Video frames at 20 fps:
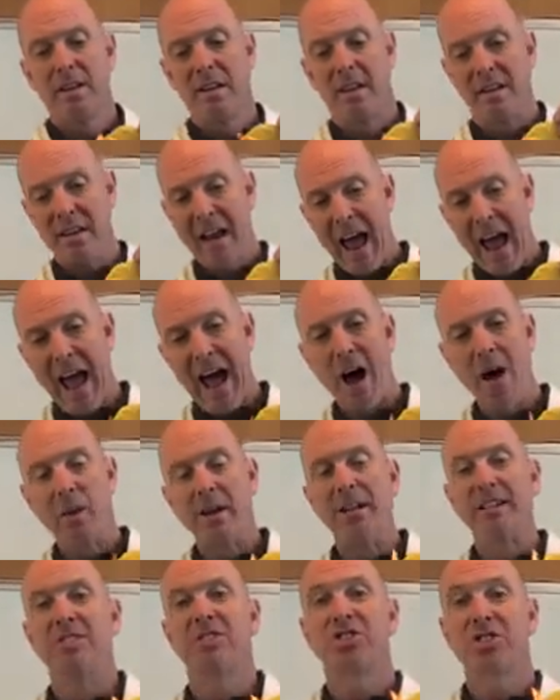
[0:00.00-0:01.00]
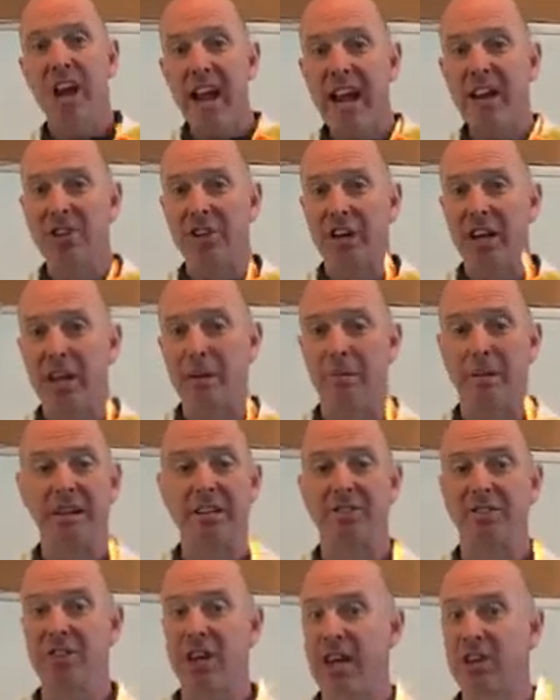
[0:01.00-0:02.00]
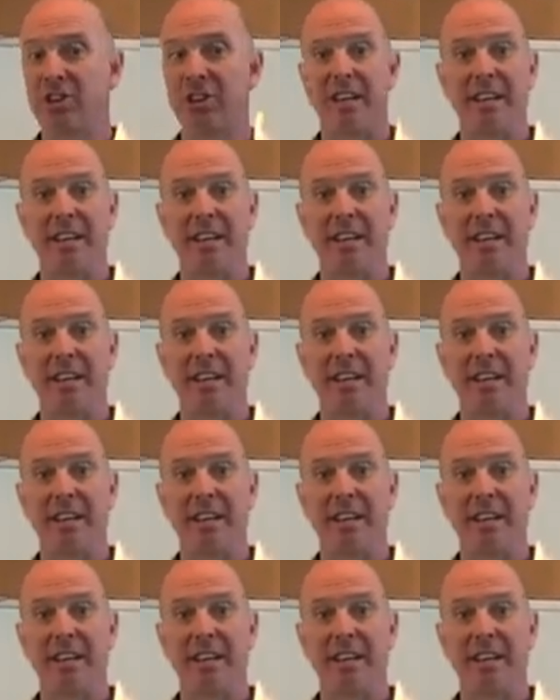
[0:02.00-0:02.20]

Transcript: now it's changing, but it's changing